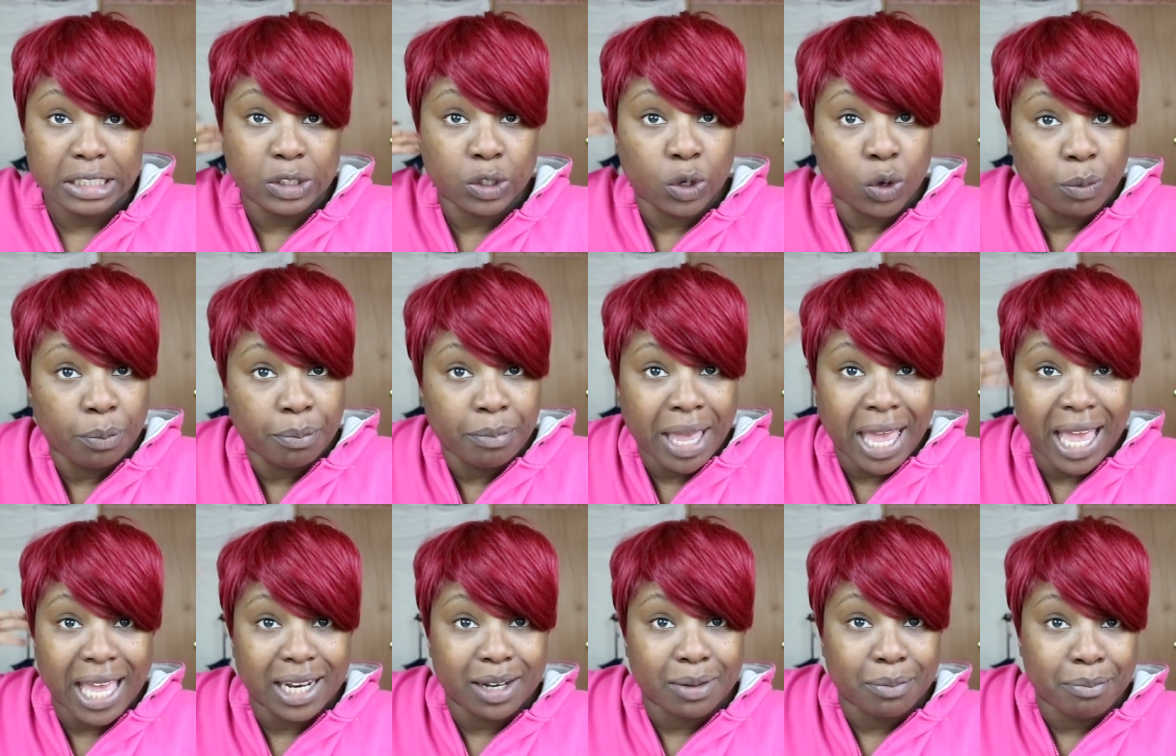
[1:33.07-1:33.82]
Don't
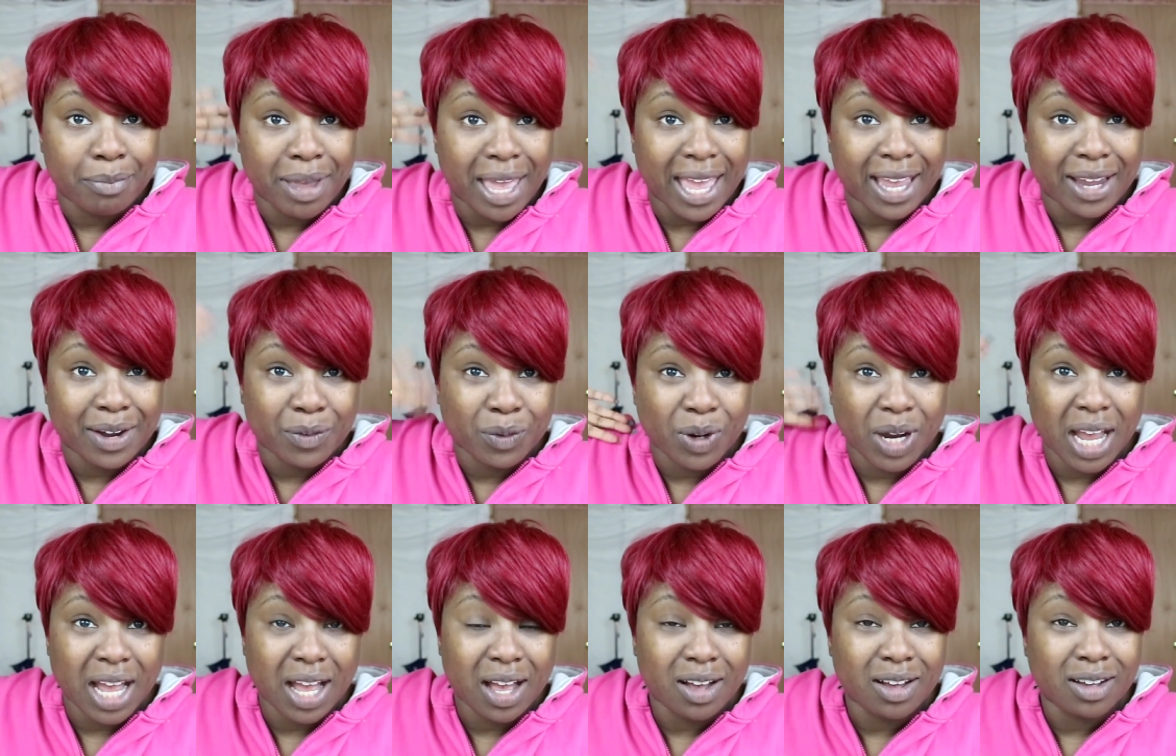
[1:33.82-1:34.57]
mind the
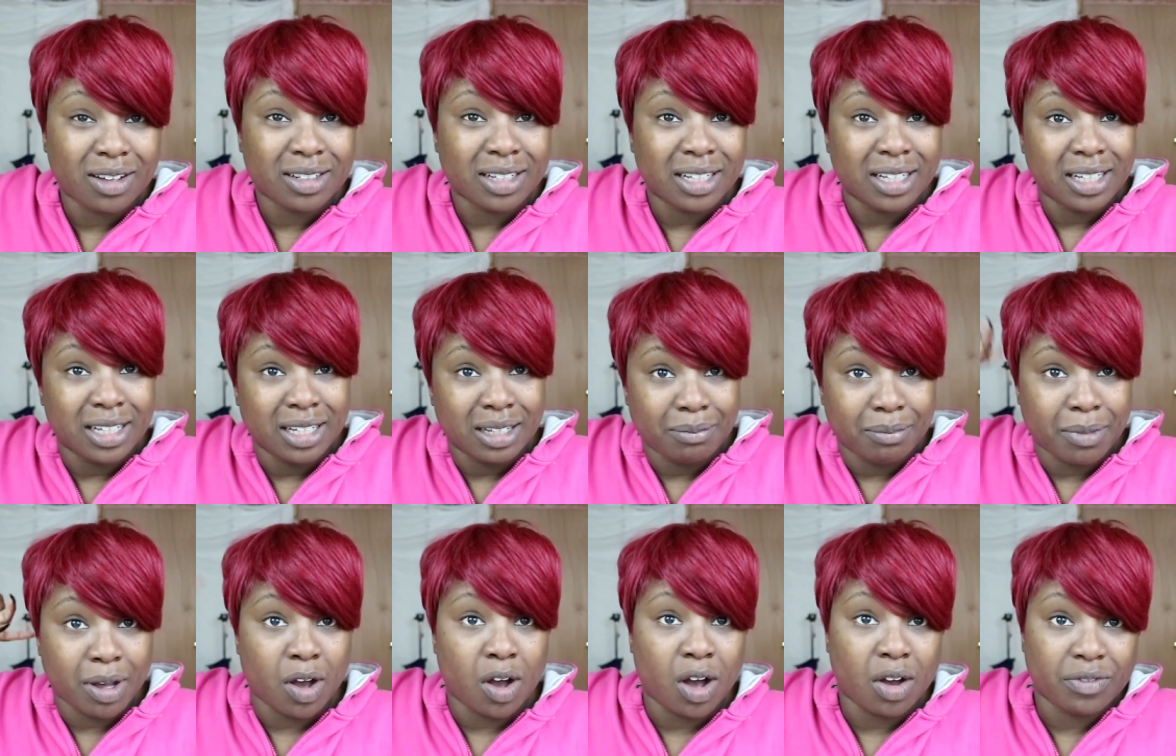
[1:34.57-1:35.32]
background.
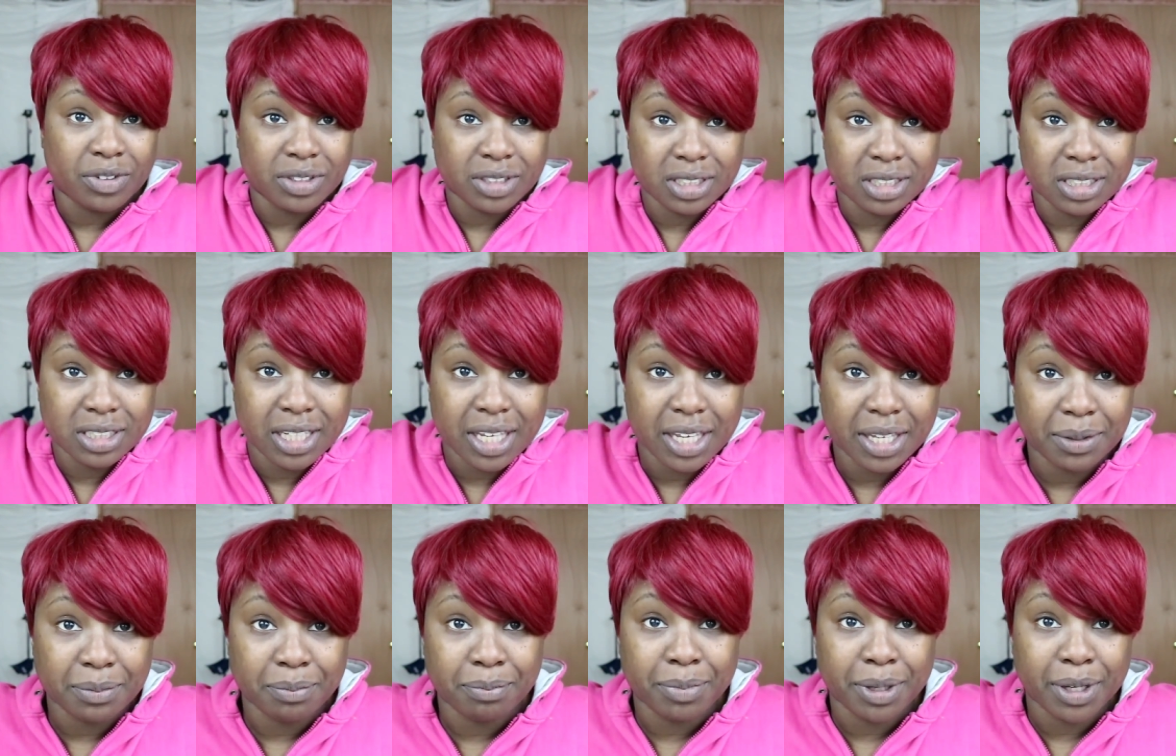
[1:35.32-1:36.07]
My office is
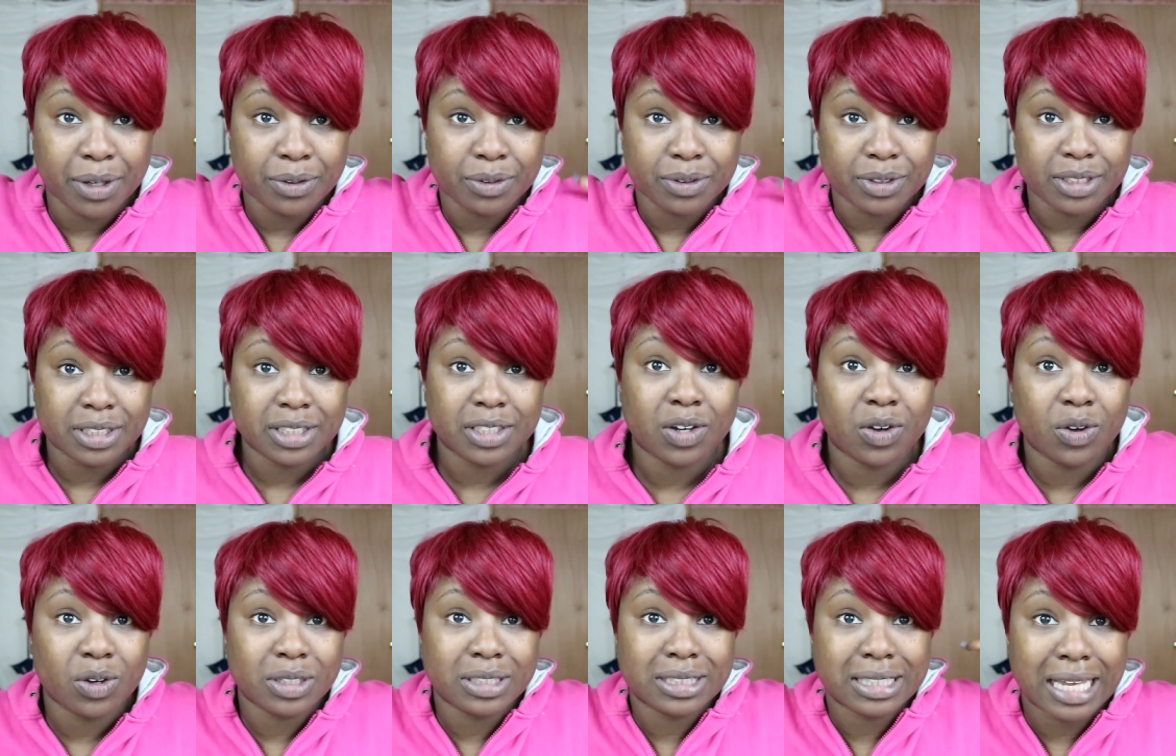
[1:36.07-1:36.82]
getting built,
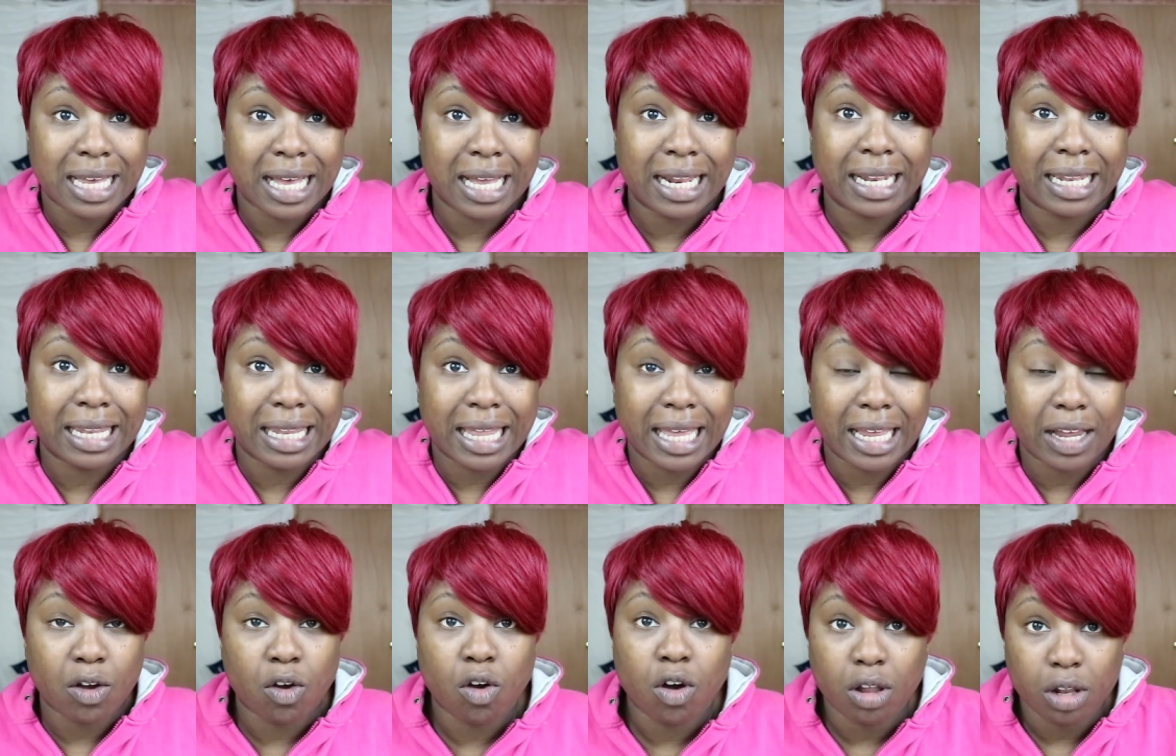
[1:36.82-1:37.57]
so it's kind of
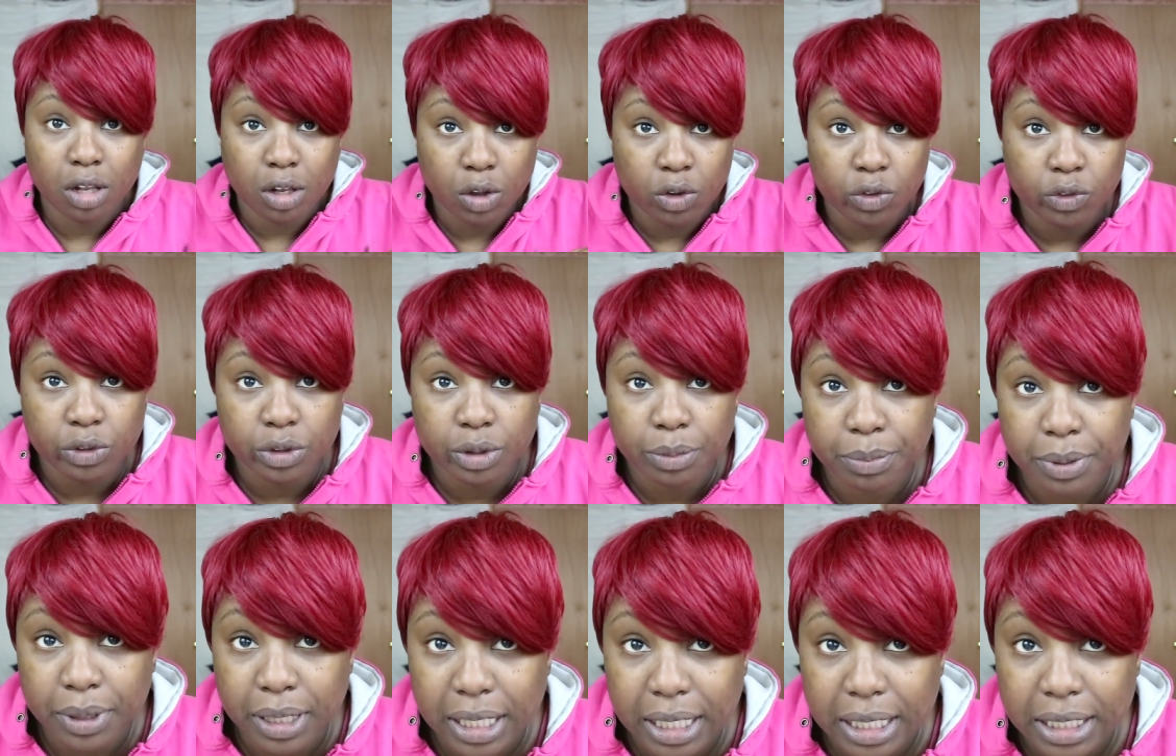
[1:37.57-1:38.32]
like all over the
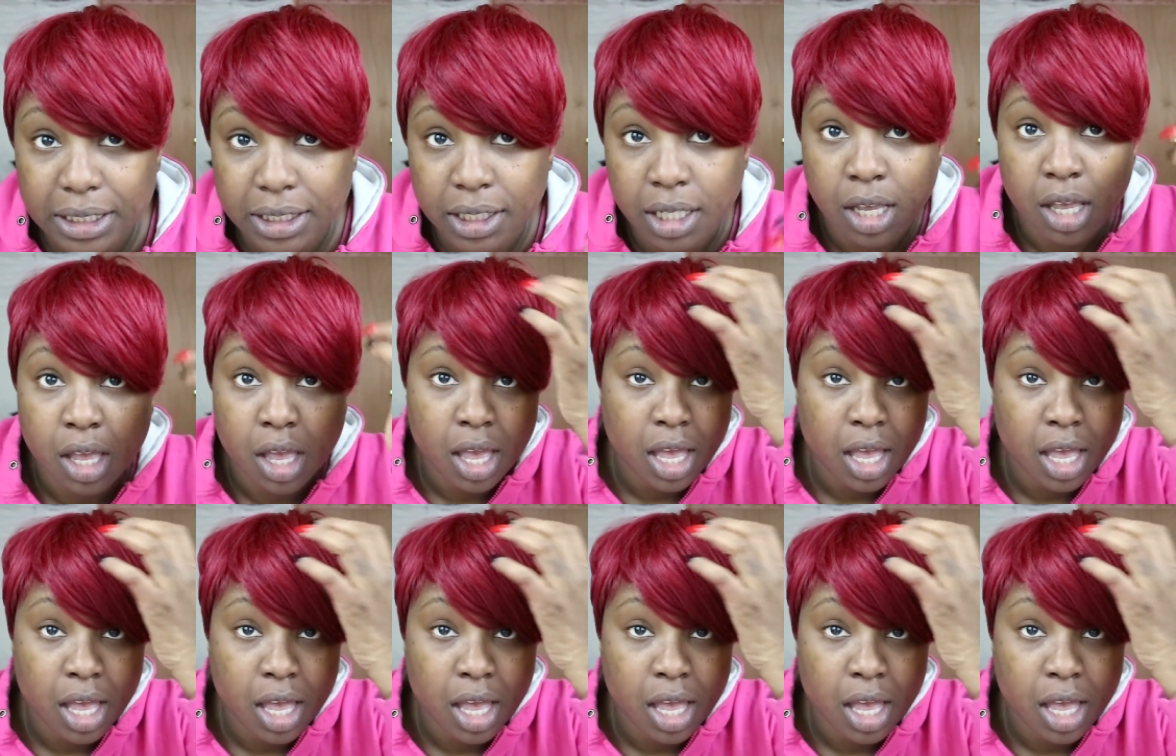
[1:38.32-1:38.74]
place.